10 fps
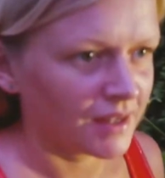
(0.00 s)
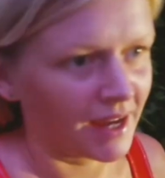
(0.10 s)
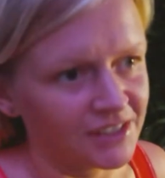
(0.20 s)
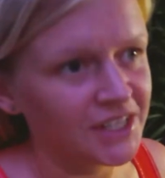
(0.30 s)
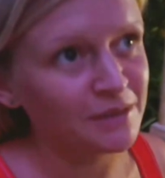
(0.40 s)

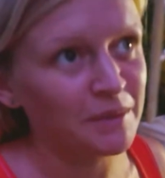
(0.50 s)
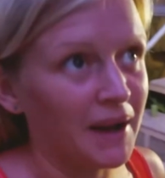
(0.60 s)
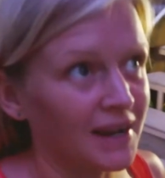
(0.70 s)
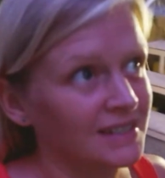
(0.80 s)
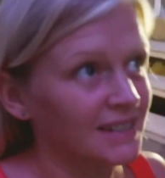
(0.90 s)
Okay, I changed my
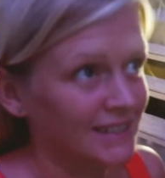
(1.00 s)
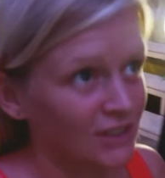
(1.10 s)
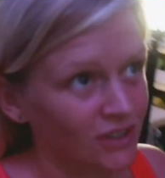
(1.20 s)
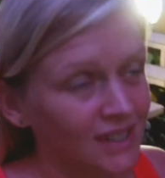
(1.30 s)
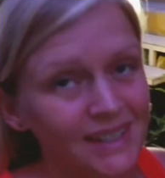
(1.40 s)
mind.
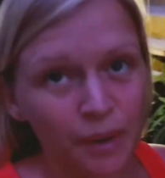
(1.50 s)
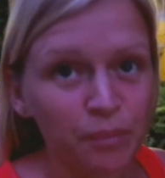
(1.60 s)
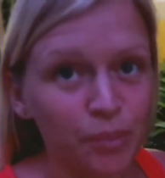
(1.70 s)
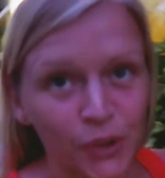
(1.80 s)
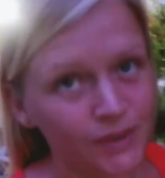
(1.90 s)
It's gone
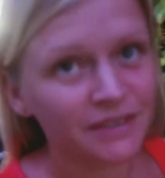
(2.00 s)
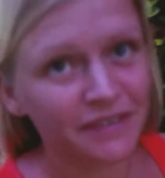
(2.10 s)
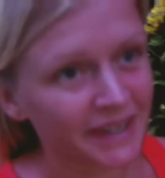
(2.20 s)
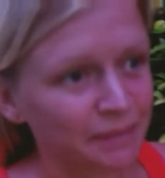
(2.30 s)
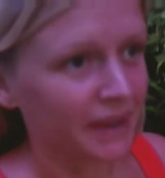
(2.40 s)
like
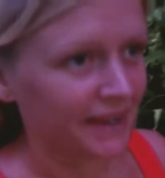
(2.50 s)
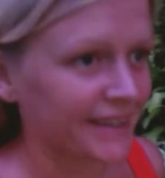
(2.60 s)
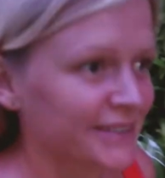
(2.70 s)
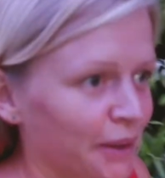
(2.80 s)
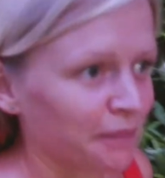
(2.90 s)
beautifully
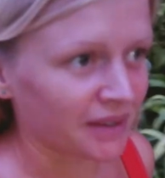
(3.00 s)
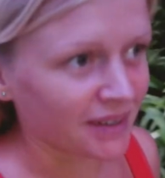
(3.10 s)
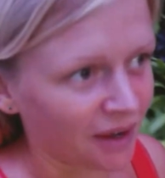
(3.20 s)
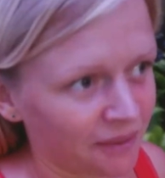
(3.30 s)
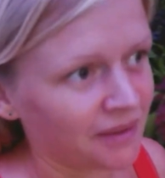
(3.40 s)
pink, so I'm
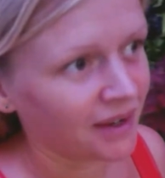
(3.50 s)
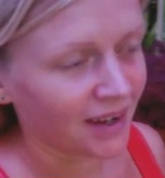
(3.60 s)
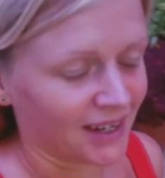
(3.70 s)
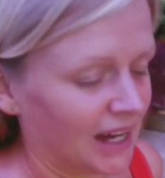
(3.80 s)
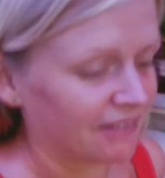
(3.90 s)
gonna go
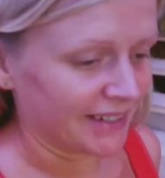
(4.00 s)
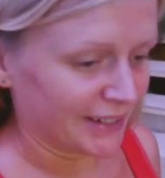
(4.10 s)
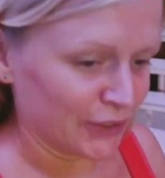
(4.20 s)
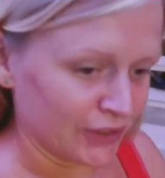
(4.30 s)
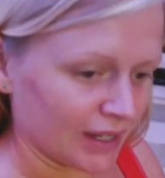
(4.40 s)
and have a
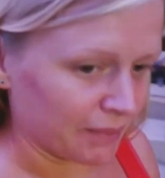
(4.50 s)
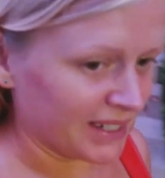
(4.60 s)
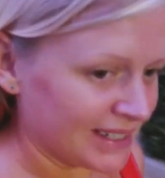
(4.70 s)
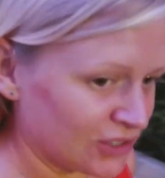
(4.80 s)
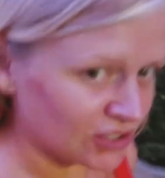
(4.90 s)
little look. I
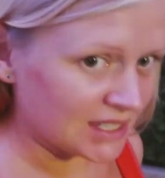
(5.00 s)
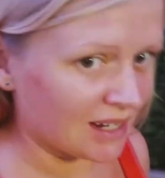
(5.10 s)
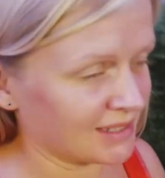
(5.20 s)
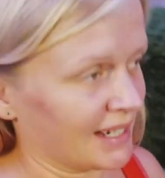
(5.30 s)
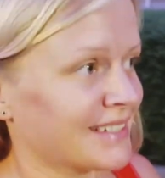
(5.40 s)
mean, it's just
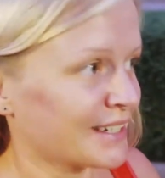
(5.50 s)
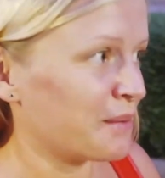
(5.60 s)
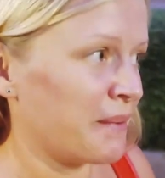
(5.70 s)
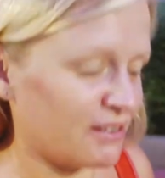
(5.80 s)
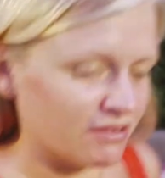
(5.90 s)
down like to
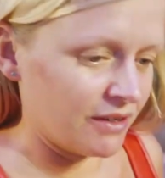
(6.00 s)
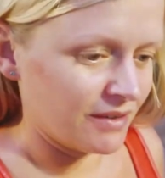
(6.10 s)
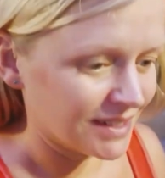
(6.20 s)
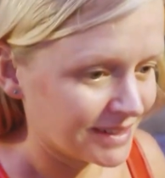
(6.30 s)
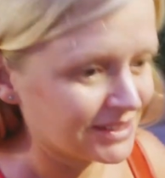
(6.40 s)
the main
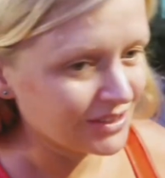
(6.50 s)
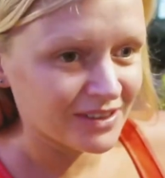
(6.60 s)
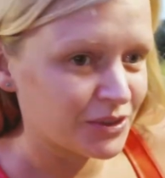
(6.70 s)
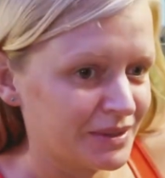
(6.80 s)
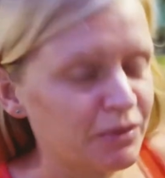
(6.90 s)
road, and it's
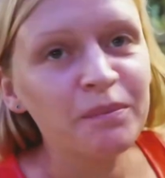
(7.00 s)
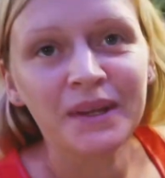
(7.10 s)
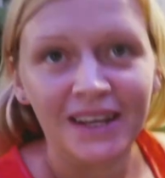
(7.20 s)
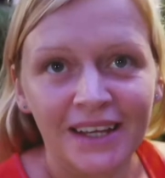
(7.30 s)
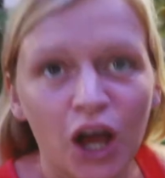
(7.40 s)
not, so it won't
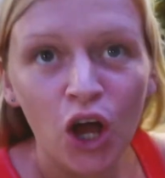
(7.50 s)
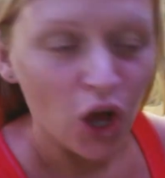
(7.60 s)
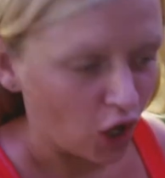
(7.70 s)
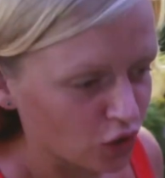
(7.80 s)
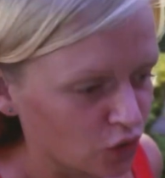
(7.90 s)
be like
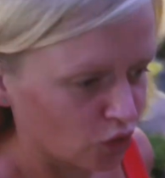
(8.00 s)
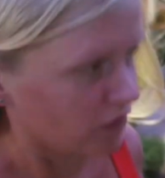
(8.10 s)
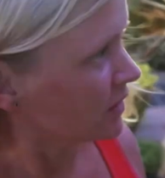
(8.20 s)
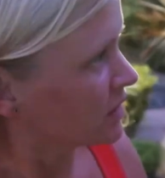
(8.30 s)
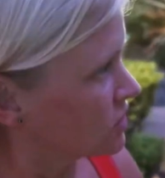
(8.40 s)
a
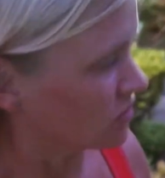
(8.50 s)
glorious